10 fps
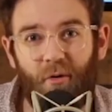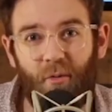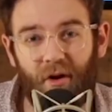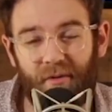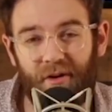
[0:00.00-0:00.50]

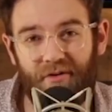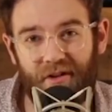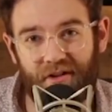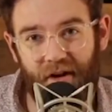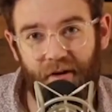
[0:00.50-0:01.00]
we're going to be using
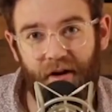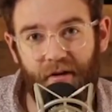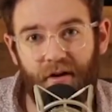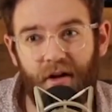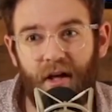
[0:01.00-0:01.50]
SoundCloud.
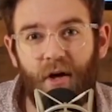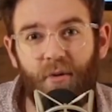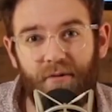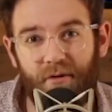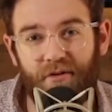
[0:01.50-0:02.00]

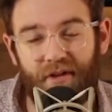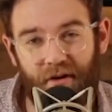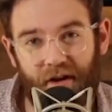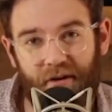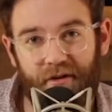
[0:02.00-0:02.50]
We've used
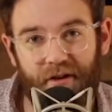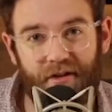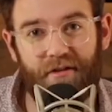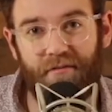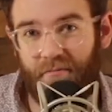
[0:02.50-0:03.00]
SoundCloud to
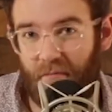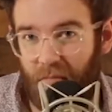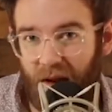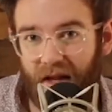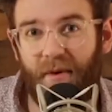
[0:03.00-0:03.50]
list
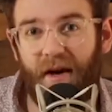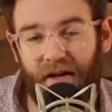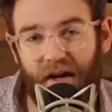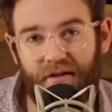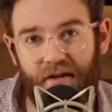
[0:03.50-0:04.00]
many
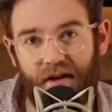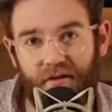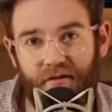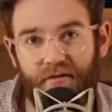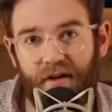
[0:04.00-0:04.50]
podcasts on
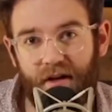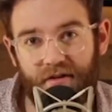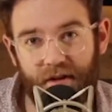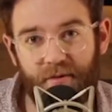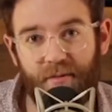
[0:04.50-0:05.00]
iTunes, and it
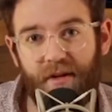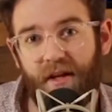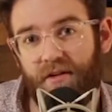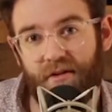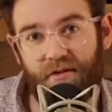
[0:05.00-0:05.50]
seems to be the
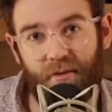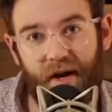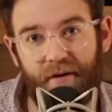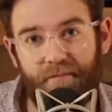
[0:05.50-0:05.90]
easiest way.